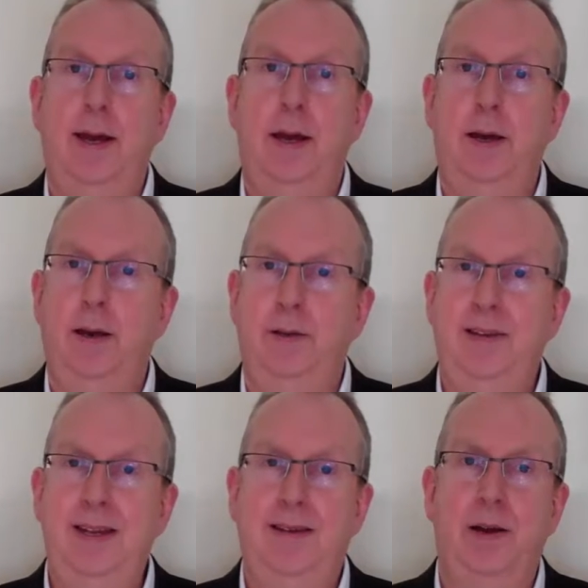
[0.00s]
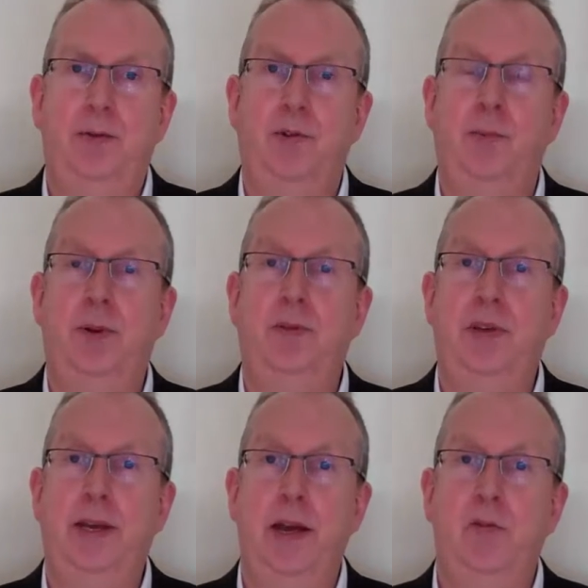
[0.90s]
a detailed response
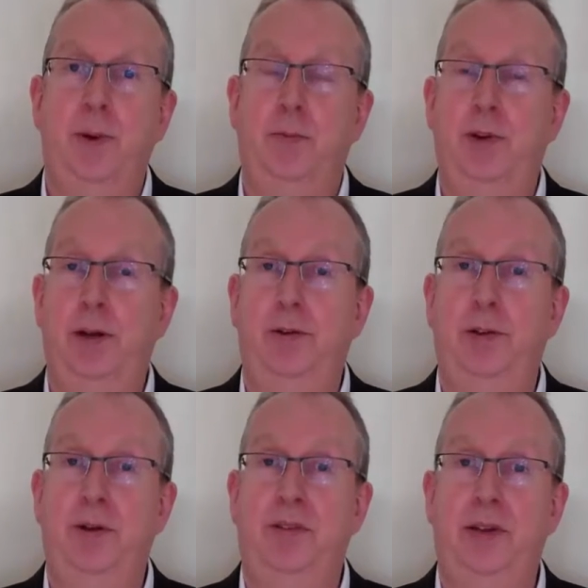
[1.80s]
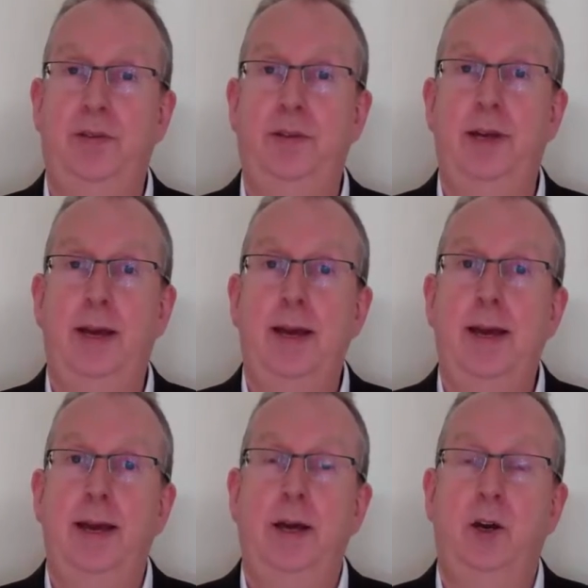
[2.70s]
he gave, but what I'll do is I'll stick
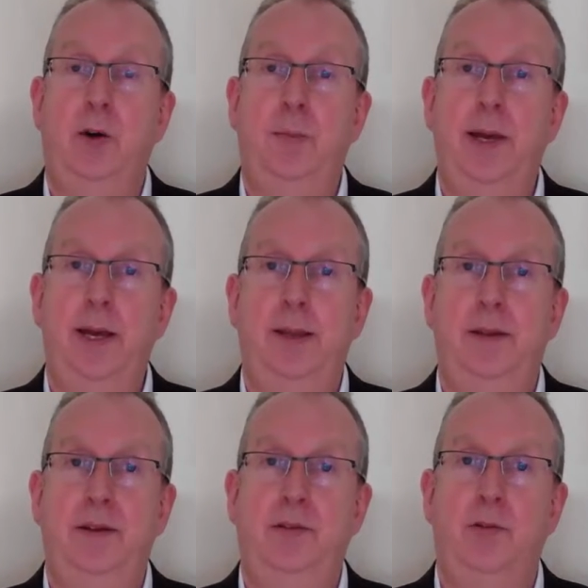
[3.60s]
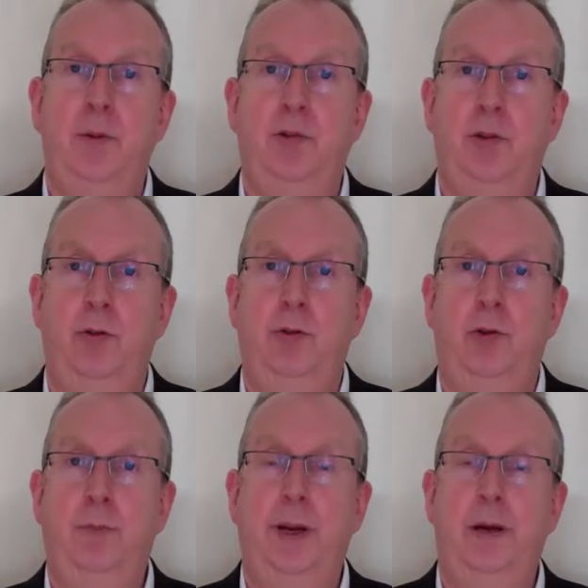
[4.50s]
a copy in the description
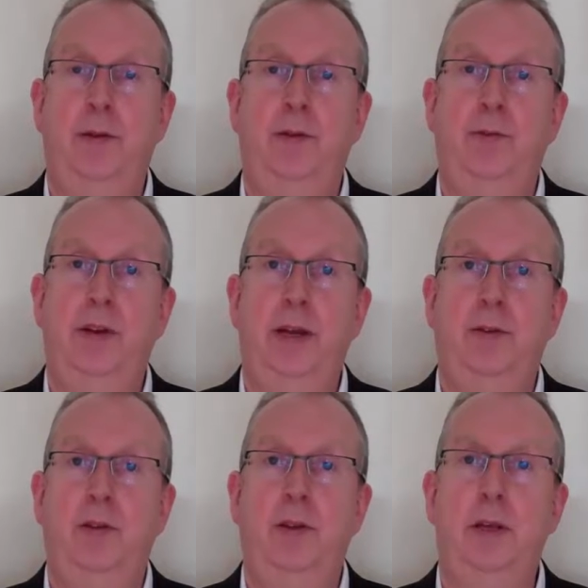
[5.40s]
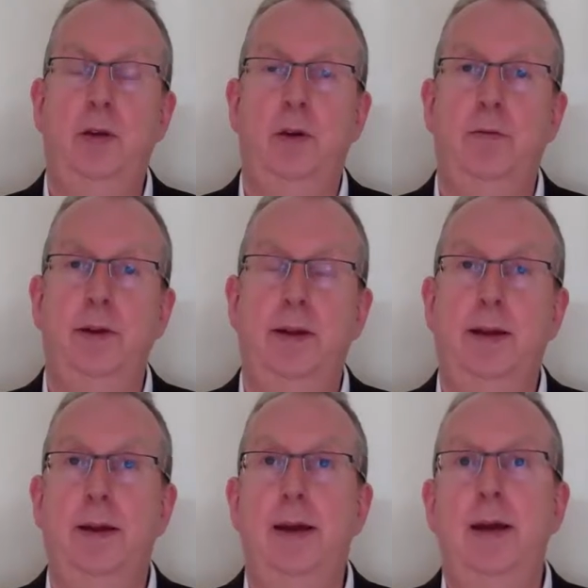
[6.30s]
or below this video so that you can read
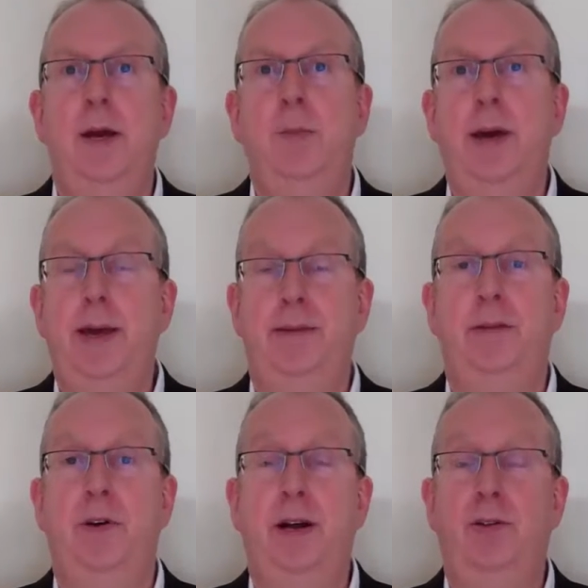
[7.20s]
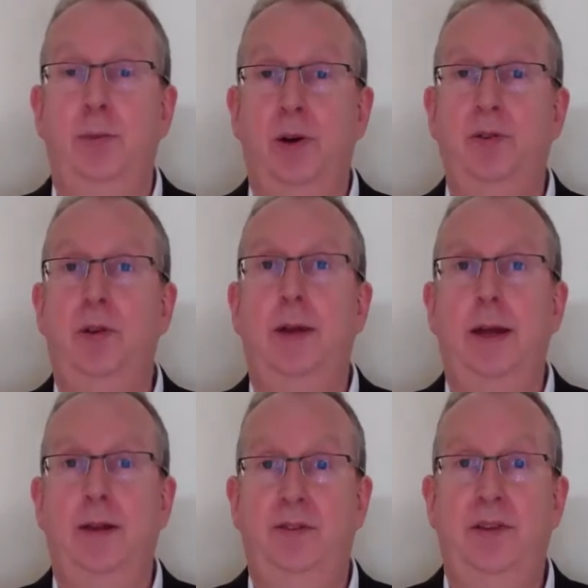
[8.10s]
it. But his advice was,
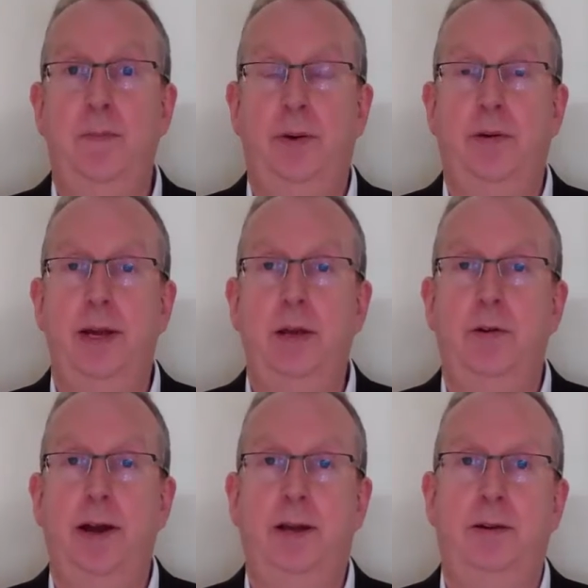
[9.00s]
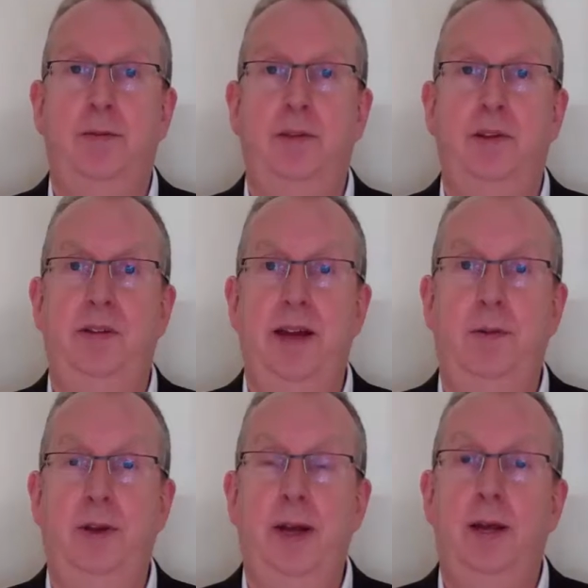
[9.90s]
separate your activities
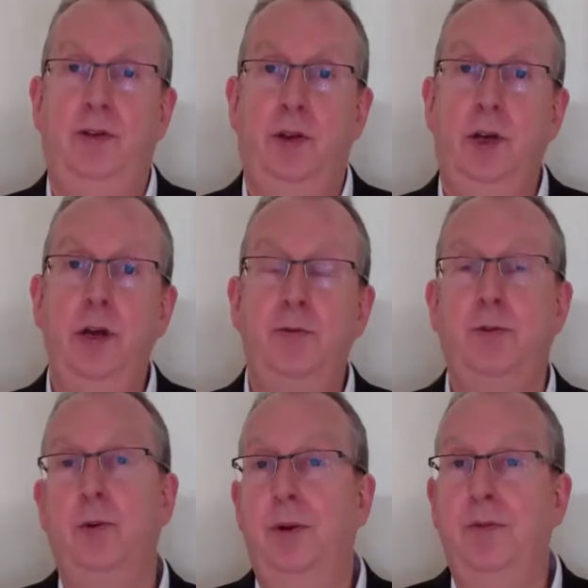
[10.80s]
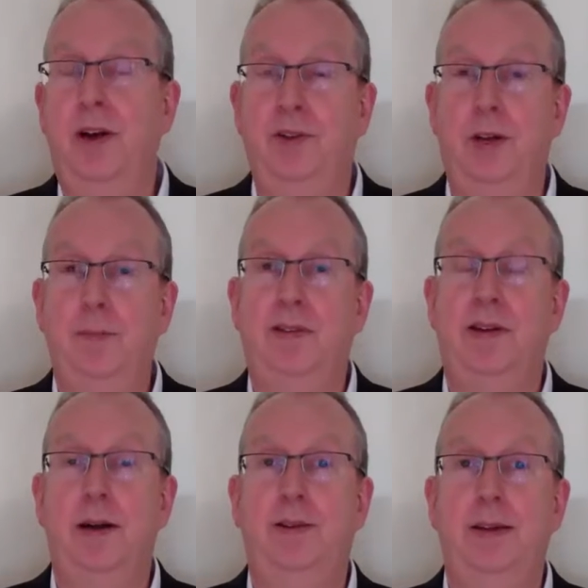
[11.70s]
out. So going forward, if I was going to be
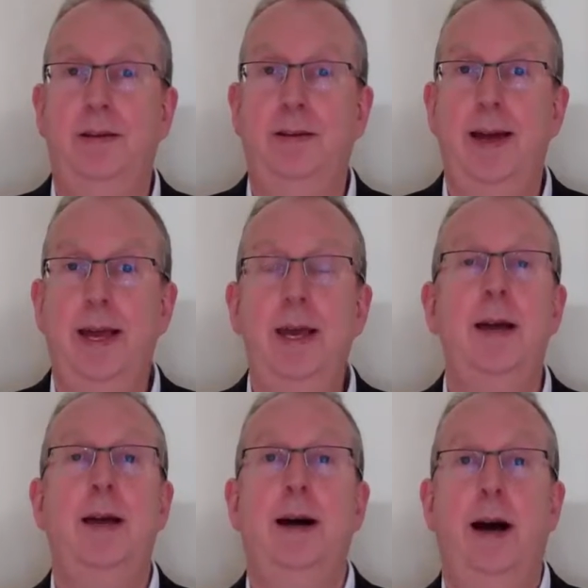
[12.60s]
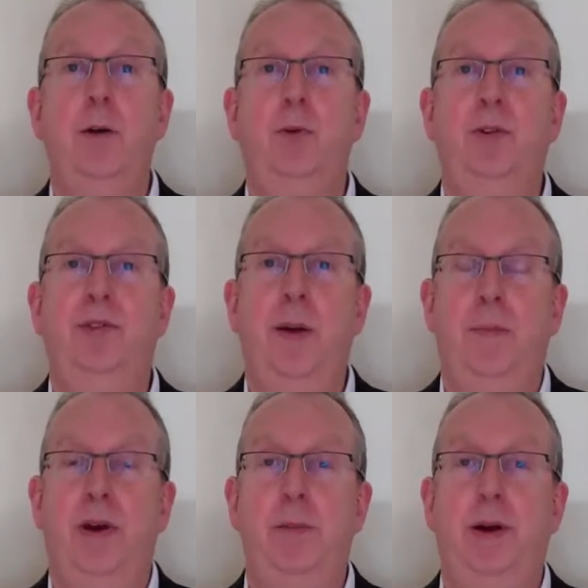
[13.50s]
starting today, I would
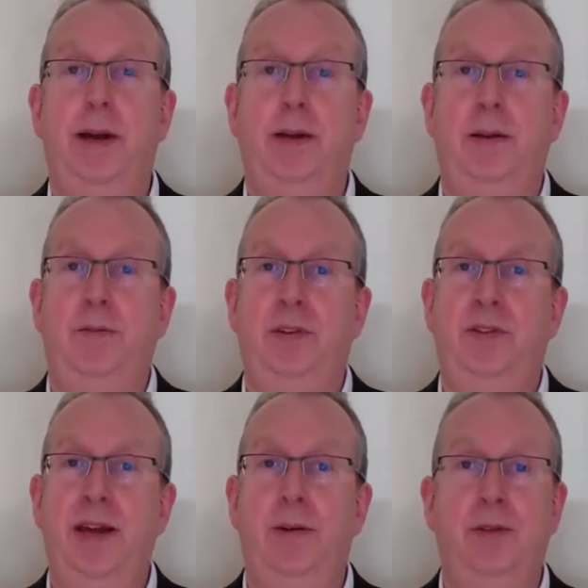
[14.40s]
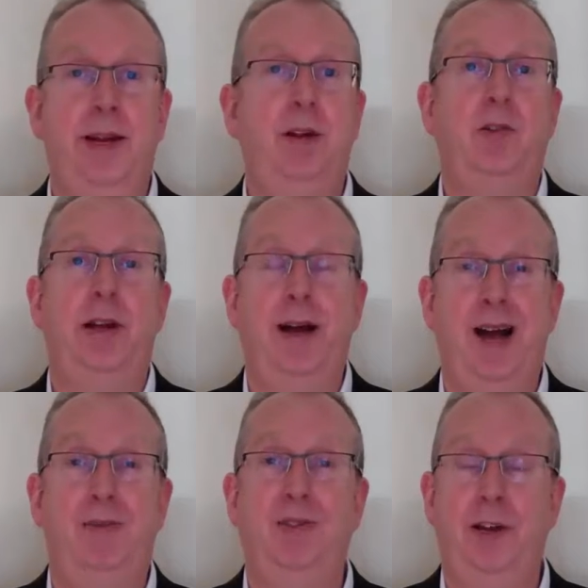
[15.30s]
separate my activities out. And actually, I
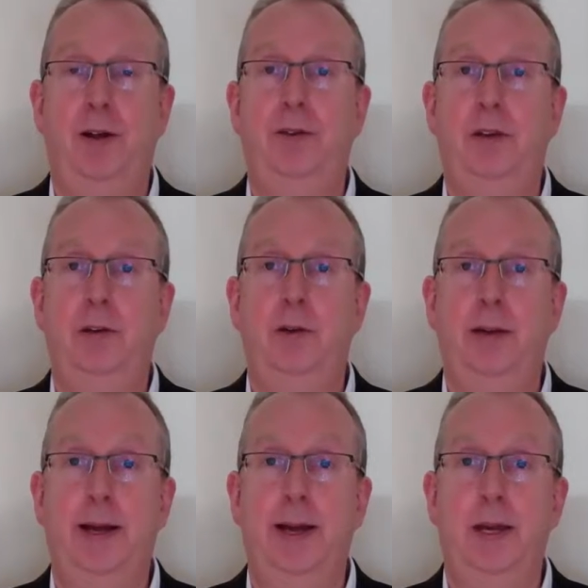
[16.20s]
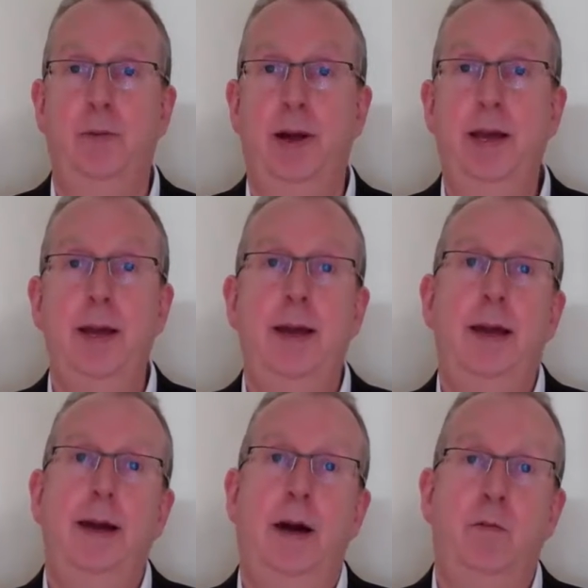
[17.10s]
have started doing that anyway.
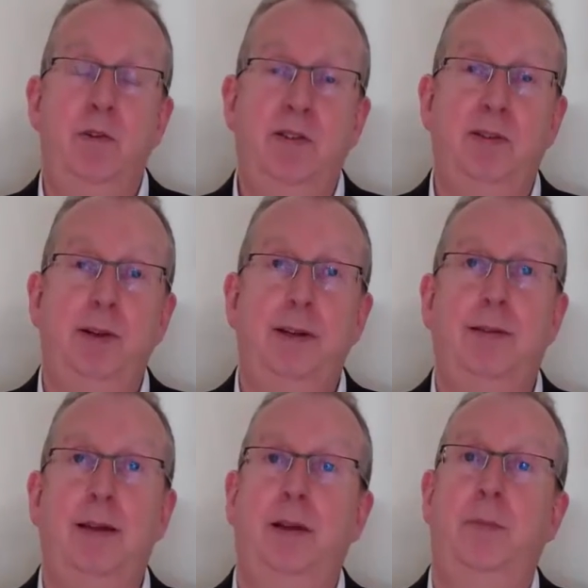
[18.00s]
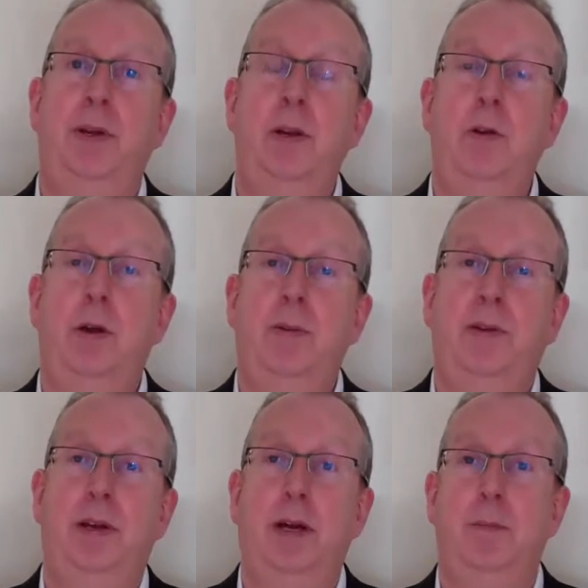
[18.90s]
I recently set up a new
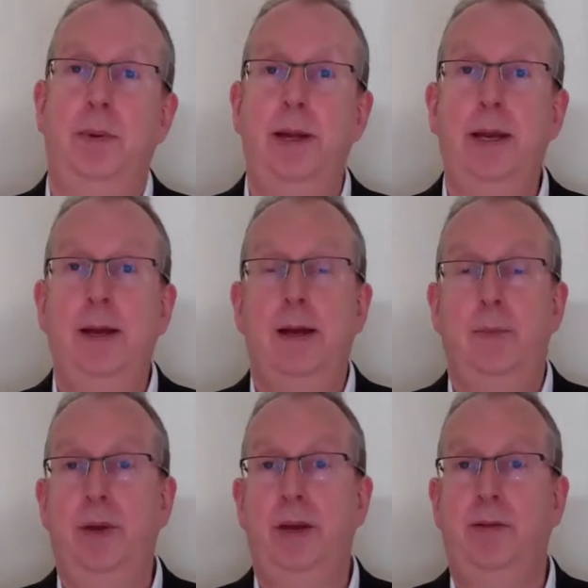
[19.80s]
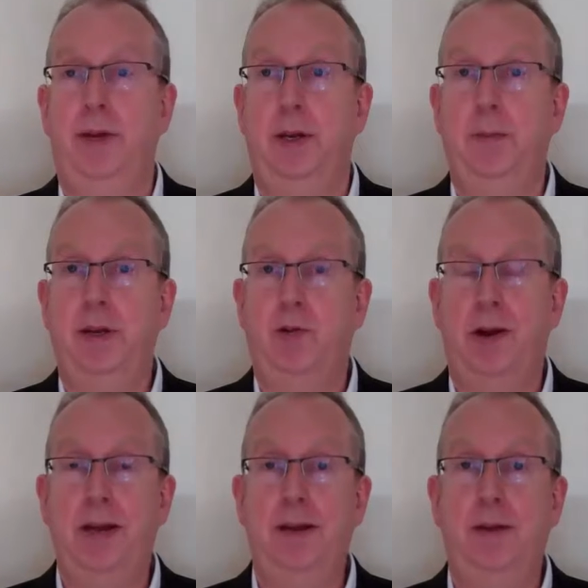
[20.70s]
limited company because I'm going to be
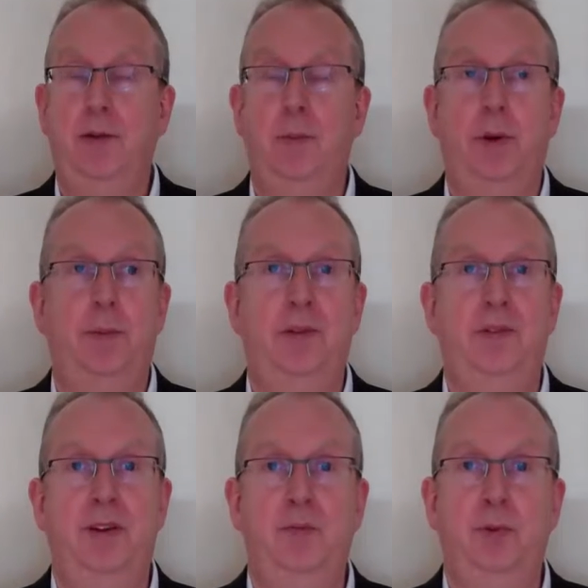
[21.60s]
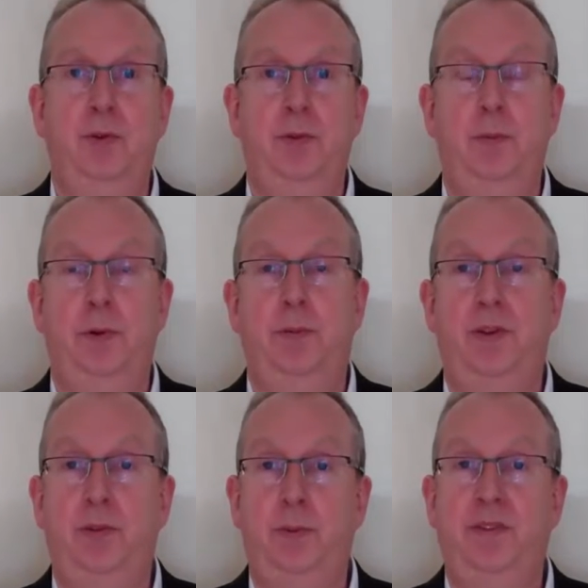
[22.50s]
trading some properties, and I've bought some
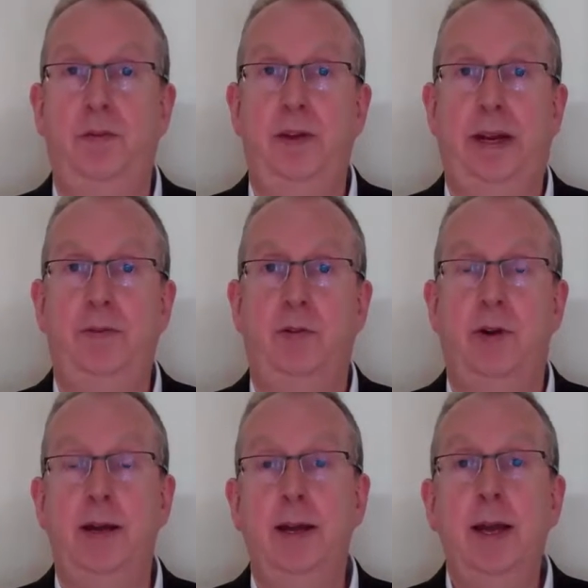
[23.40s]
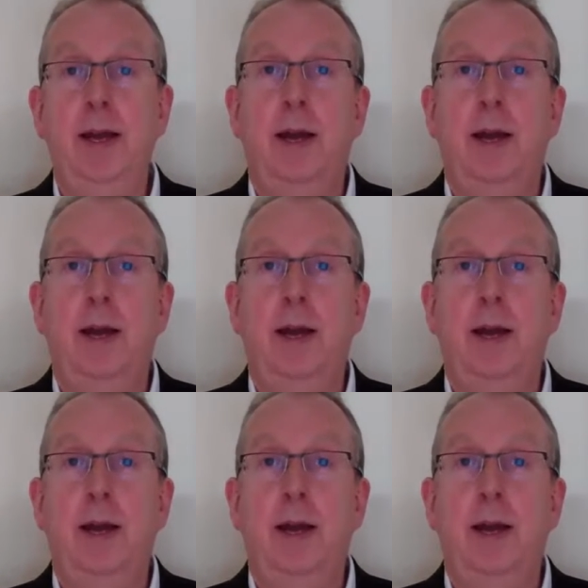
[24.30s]
properties specifically for trading,